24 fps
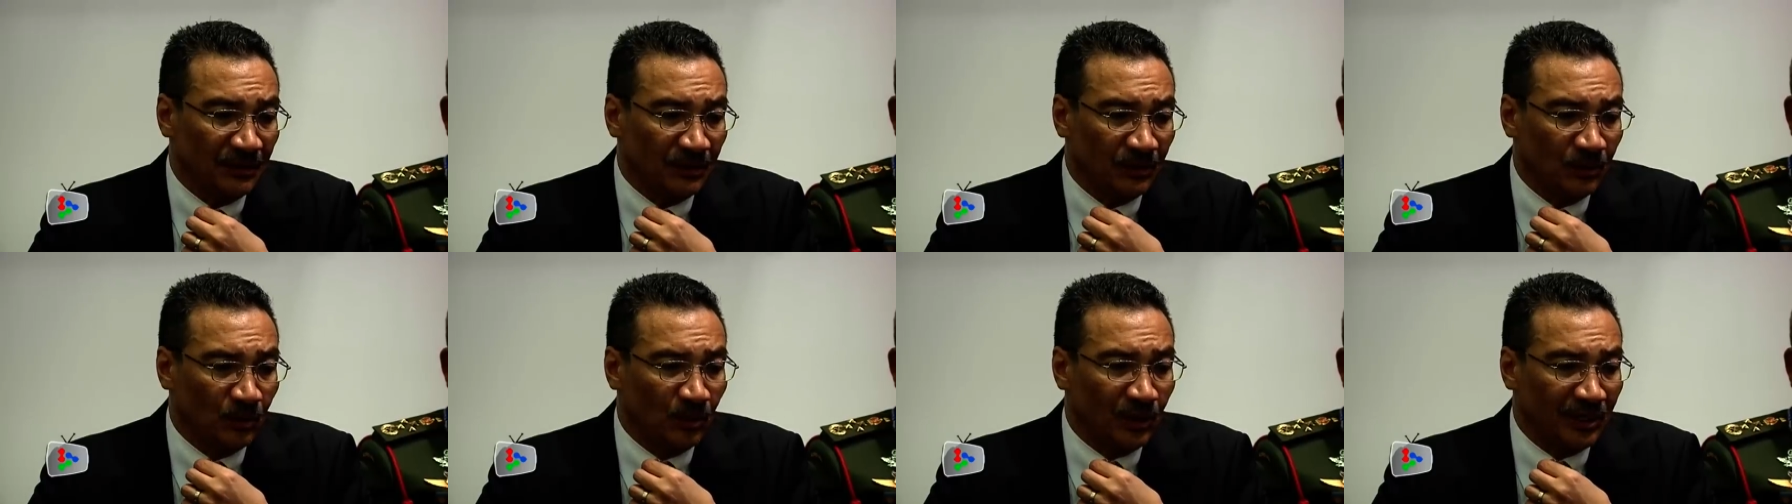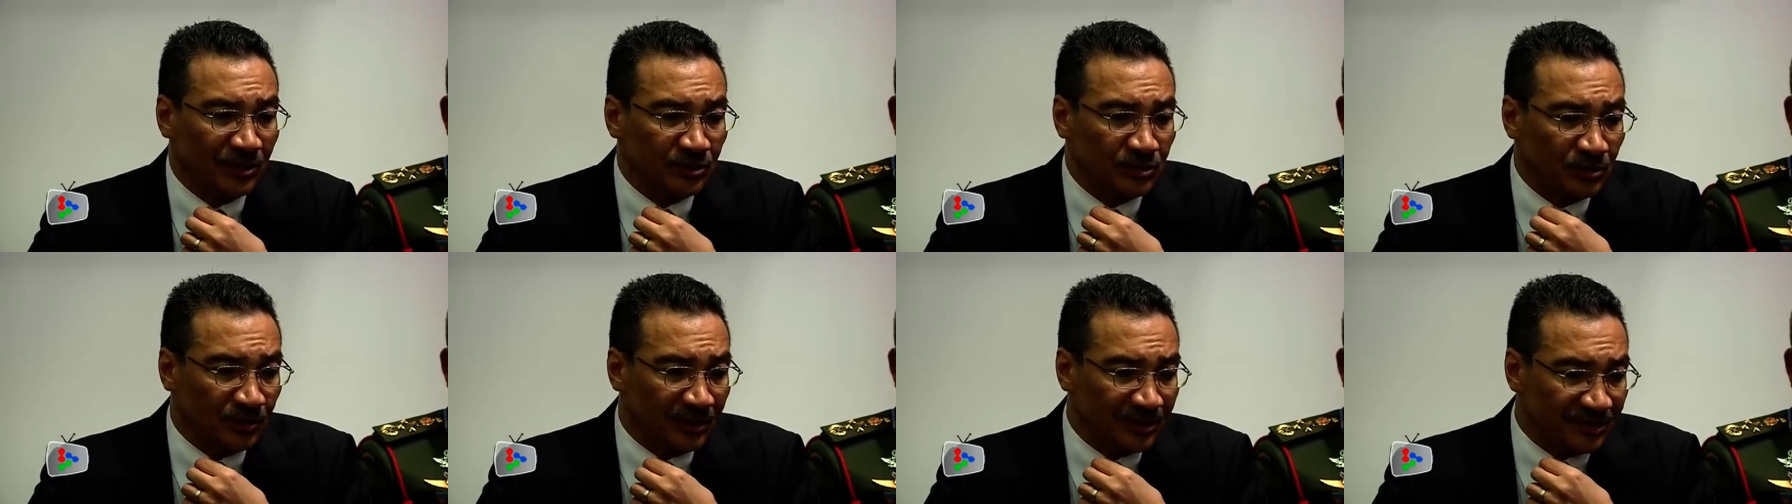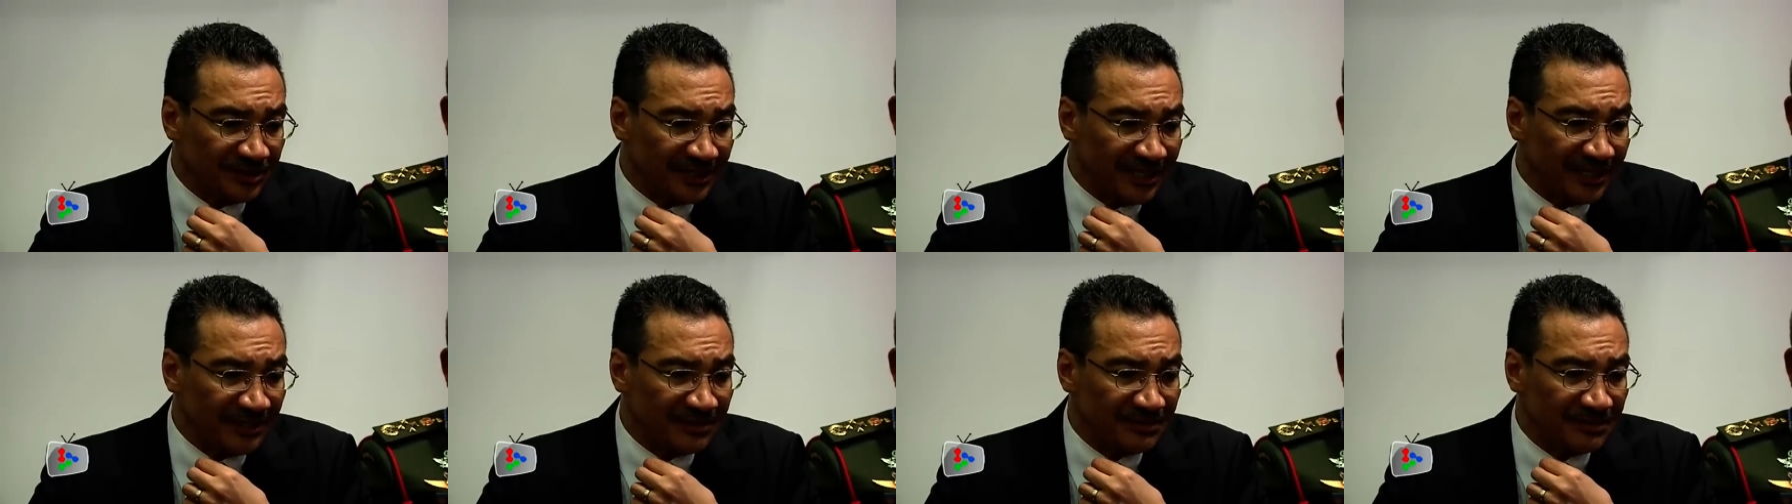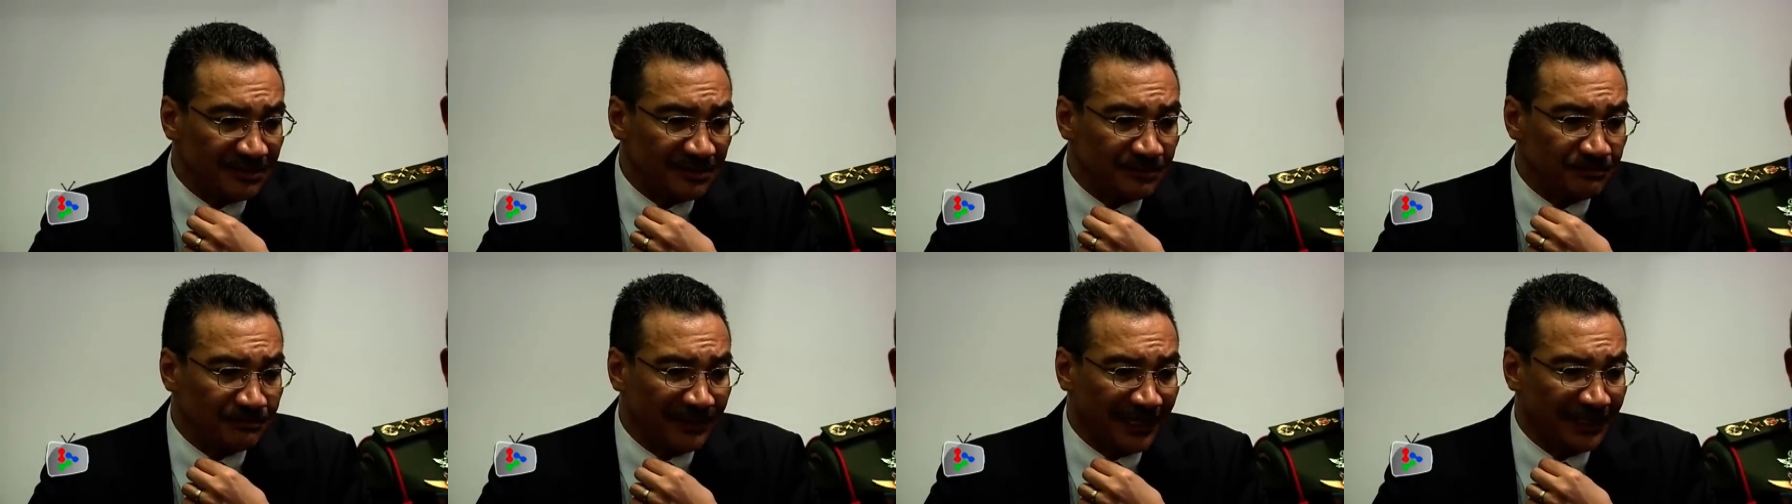who wants to
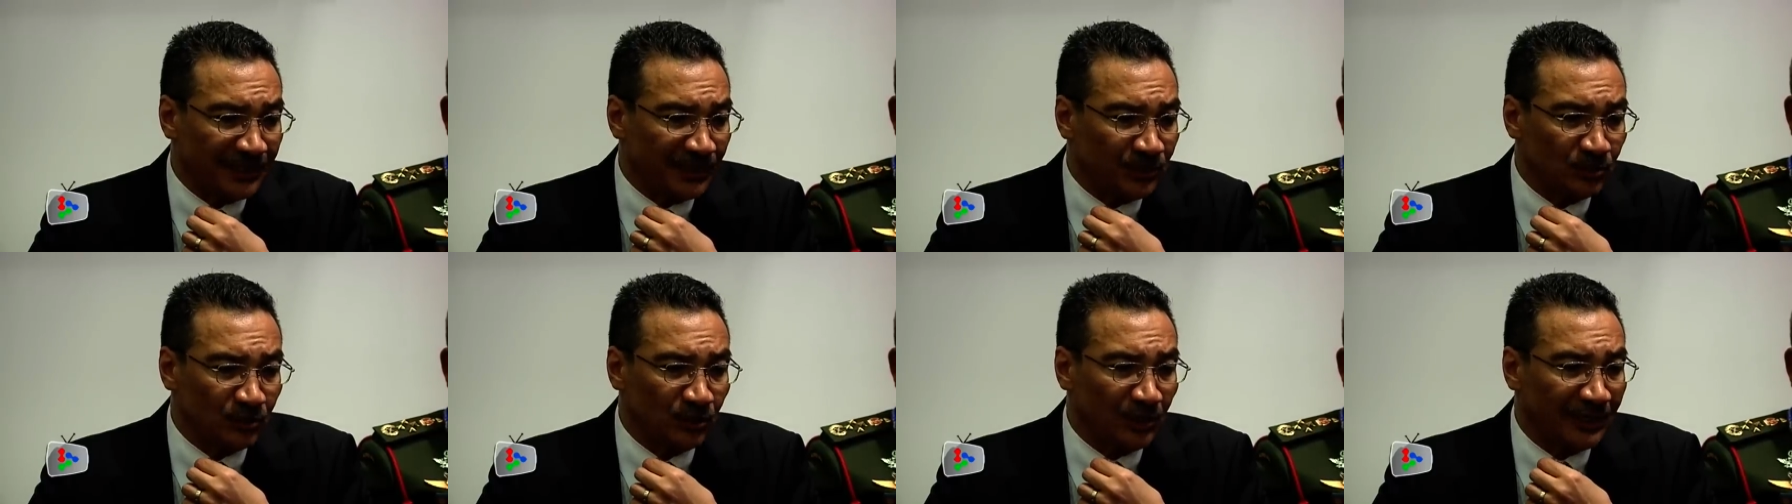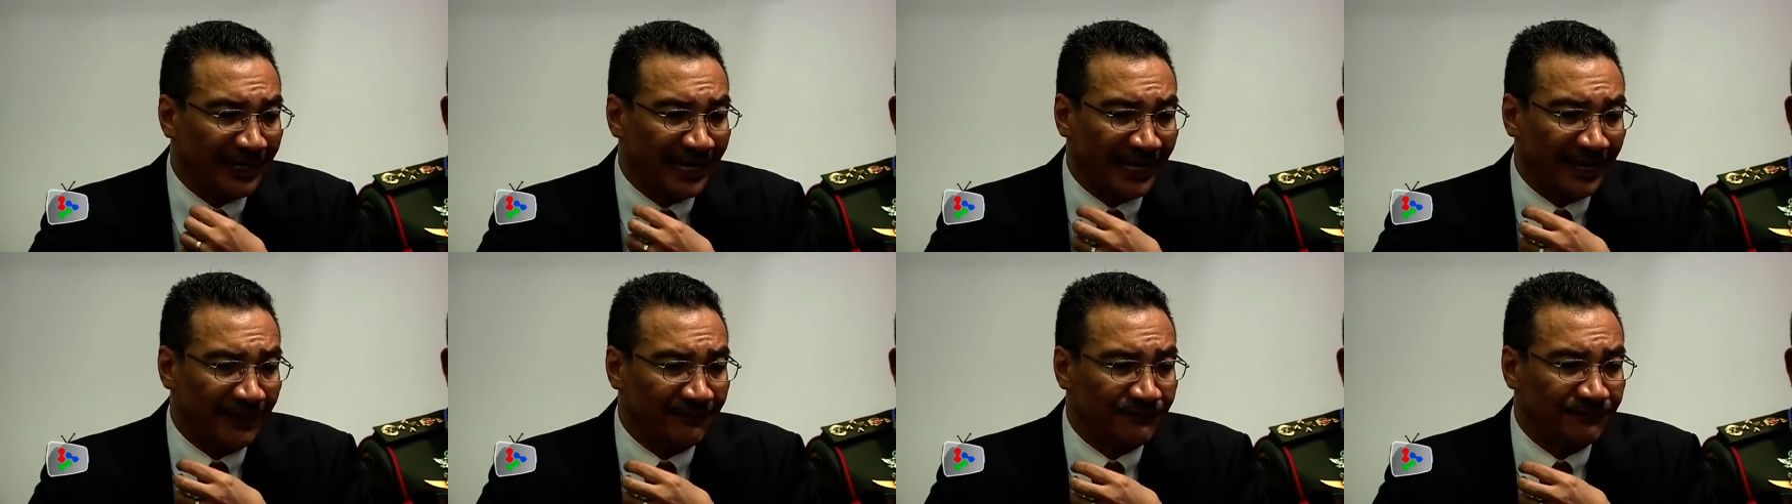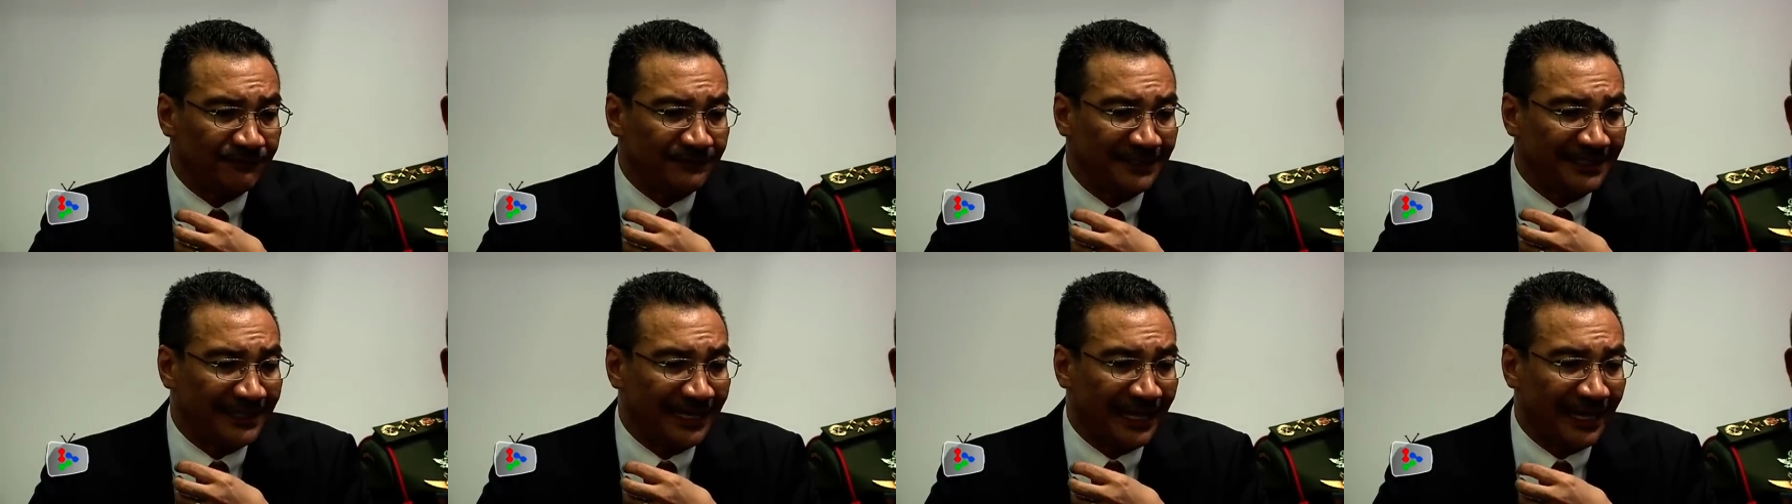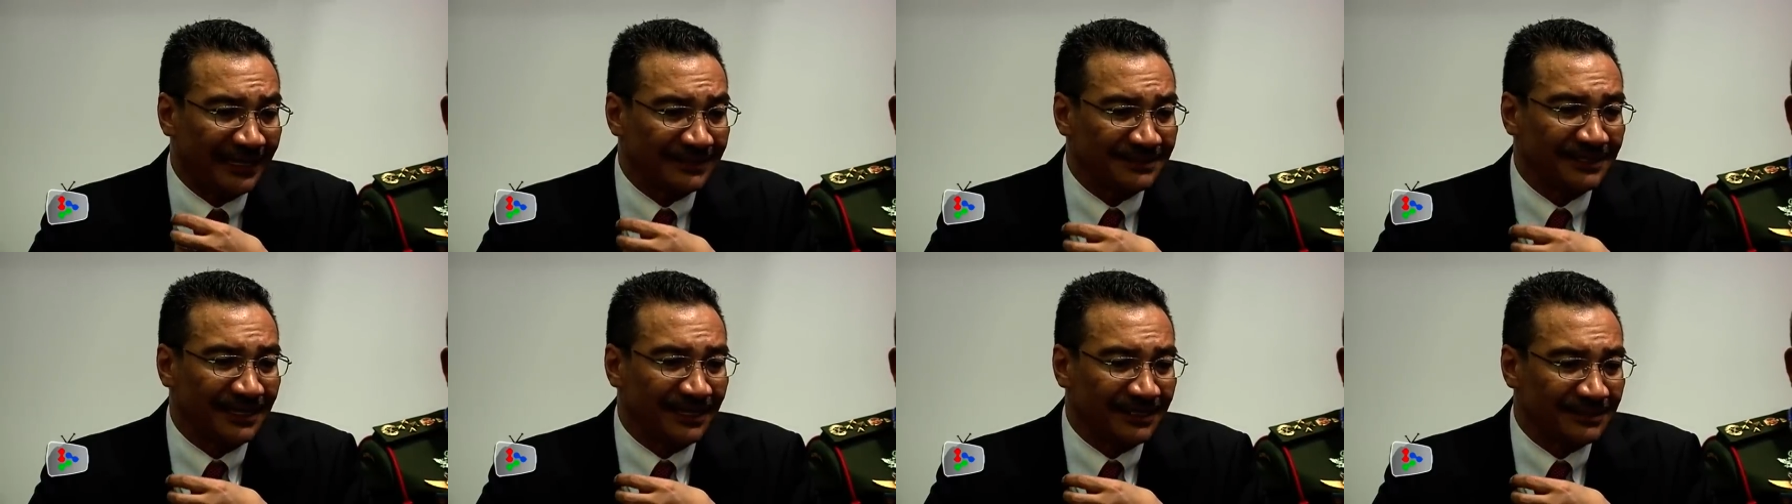assist, but they do not have the
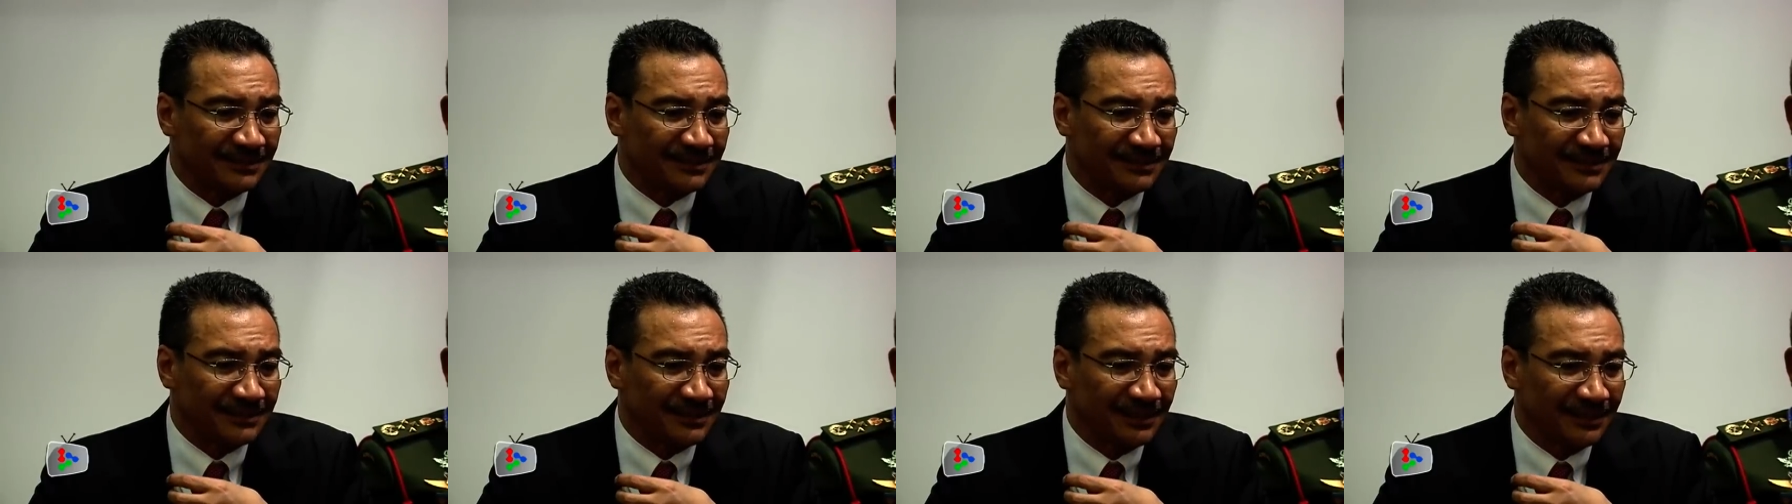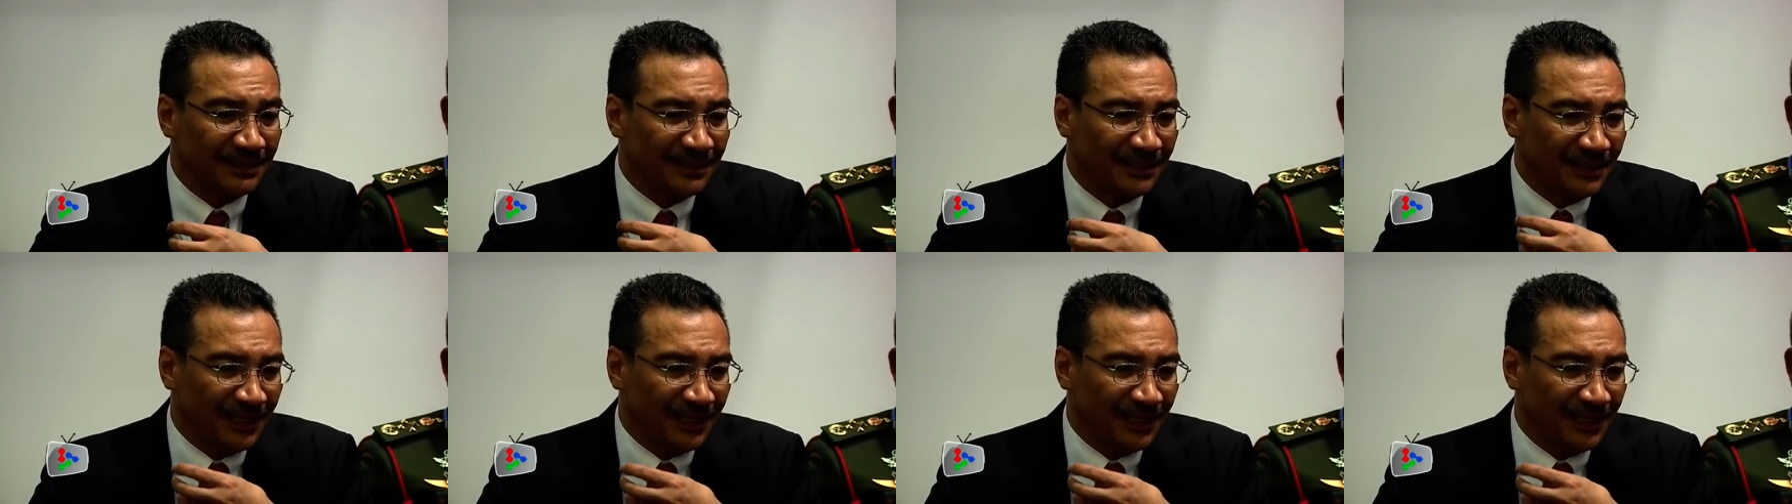assets